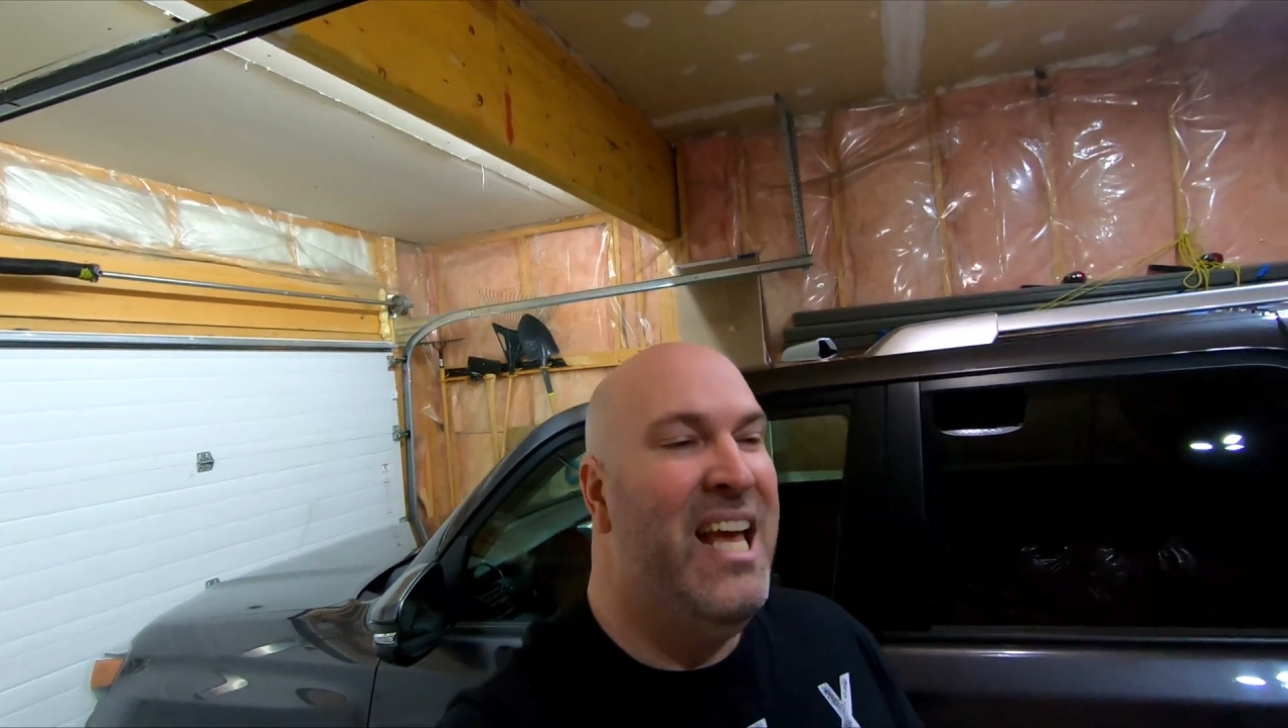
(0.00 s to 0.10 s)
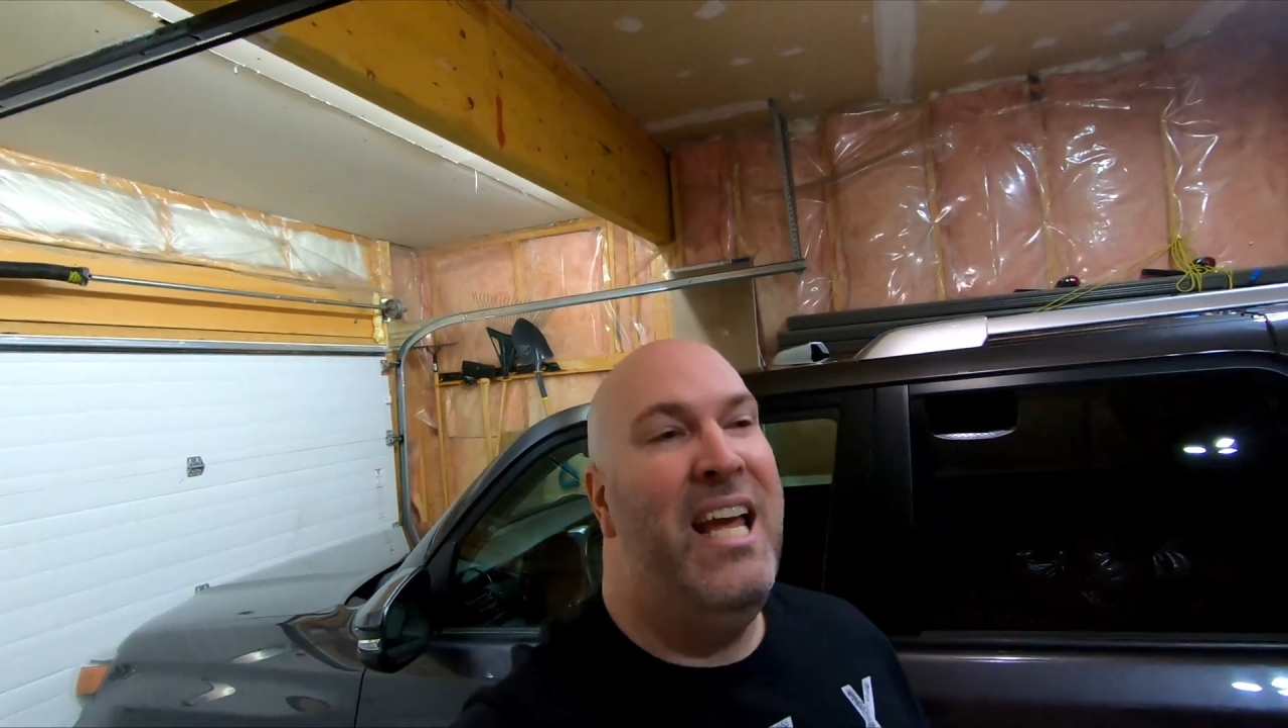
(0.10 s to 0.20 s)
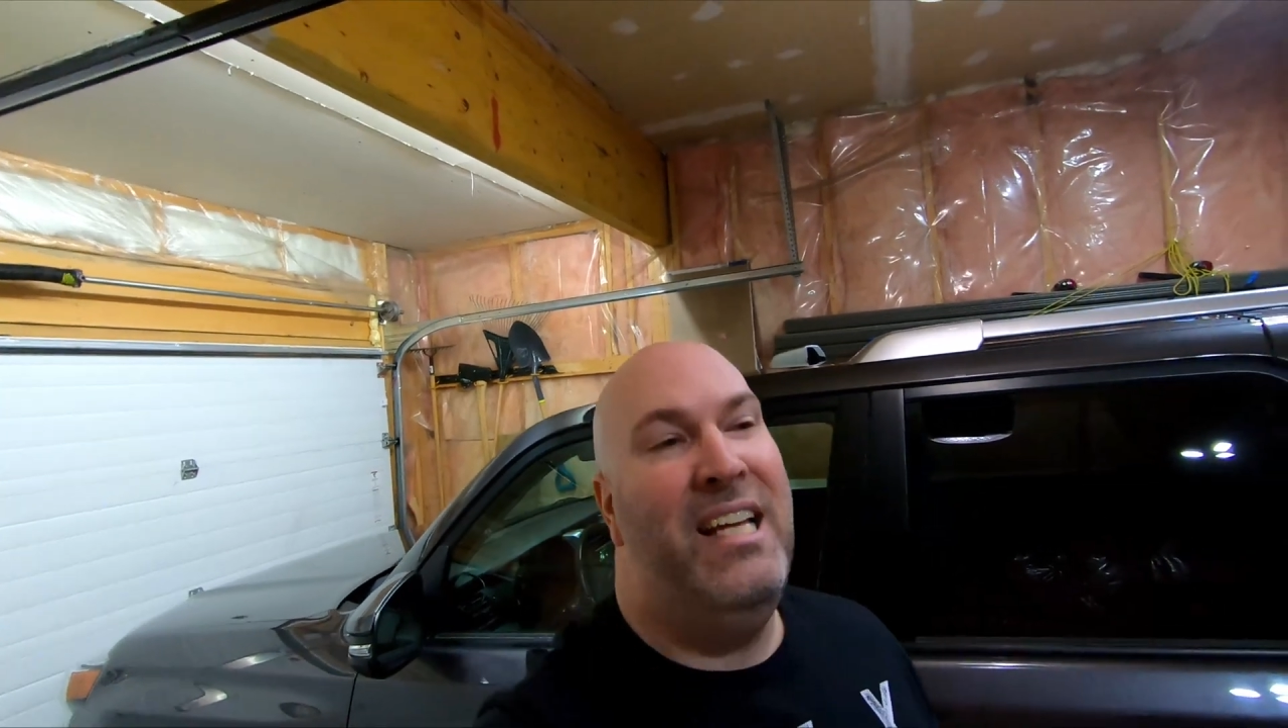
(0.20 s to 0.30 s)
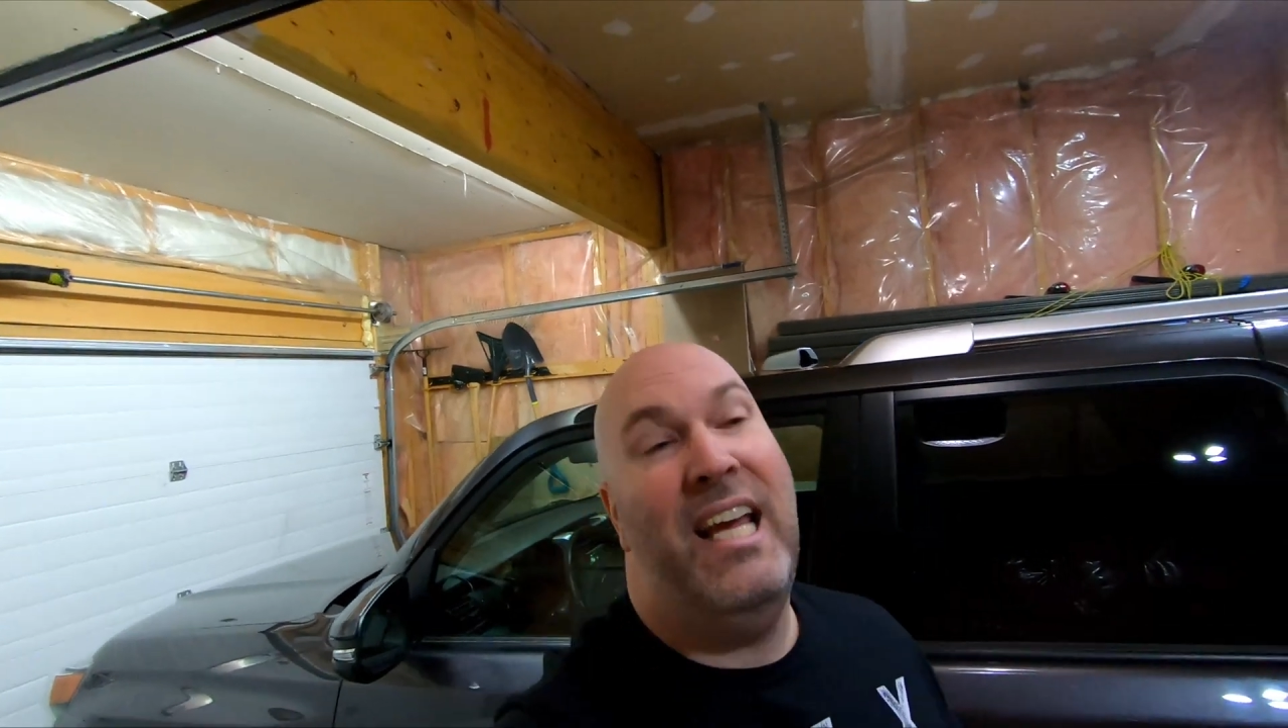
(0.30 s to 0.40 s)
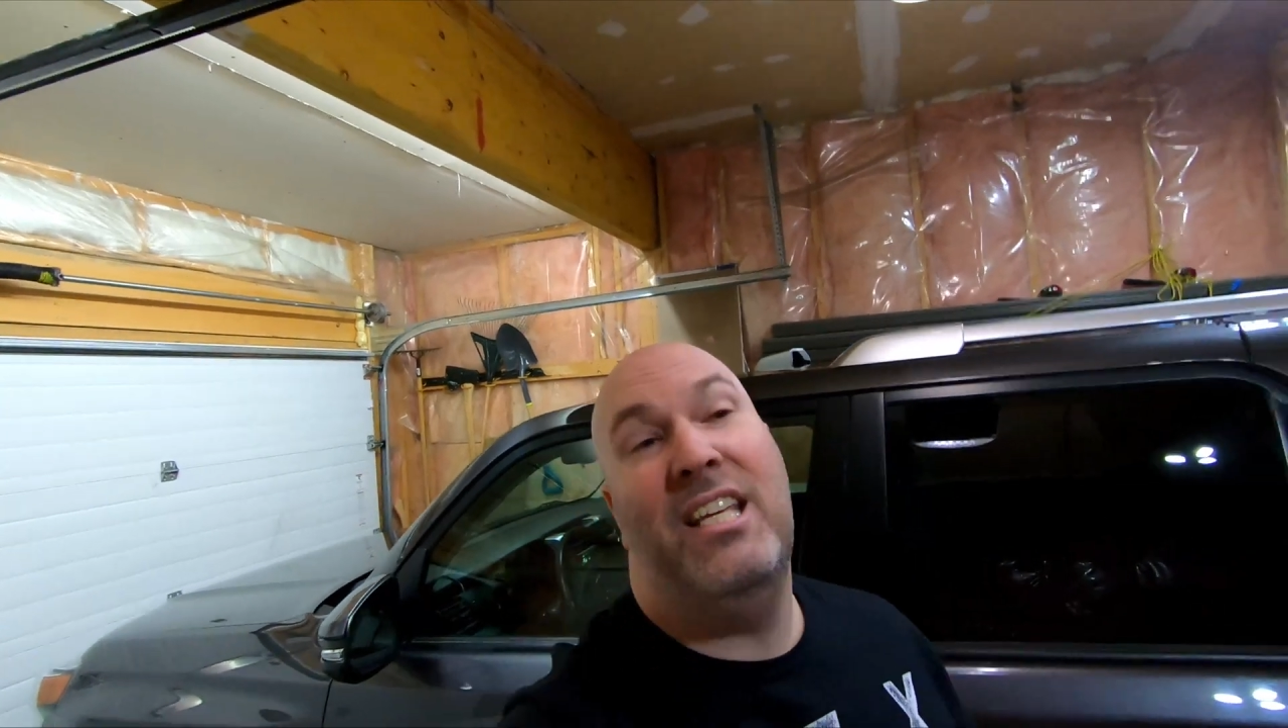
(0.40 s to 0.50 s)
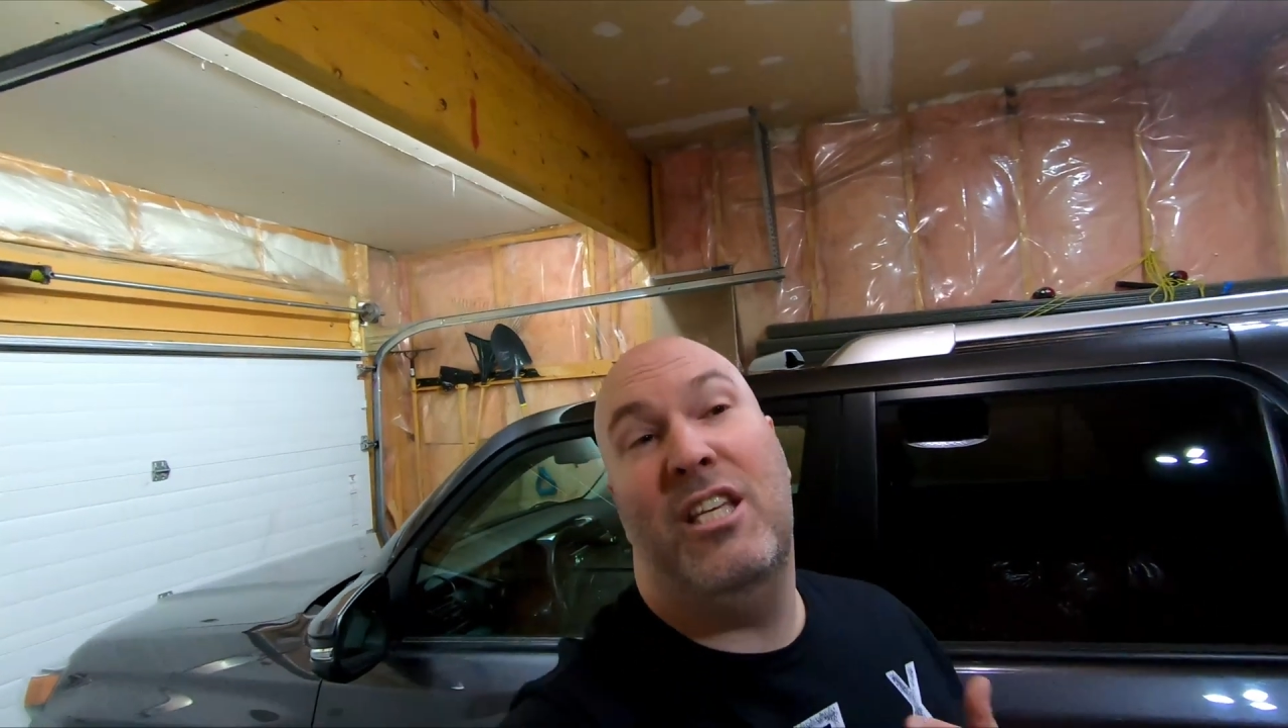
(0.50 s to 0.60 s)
It takes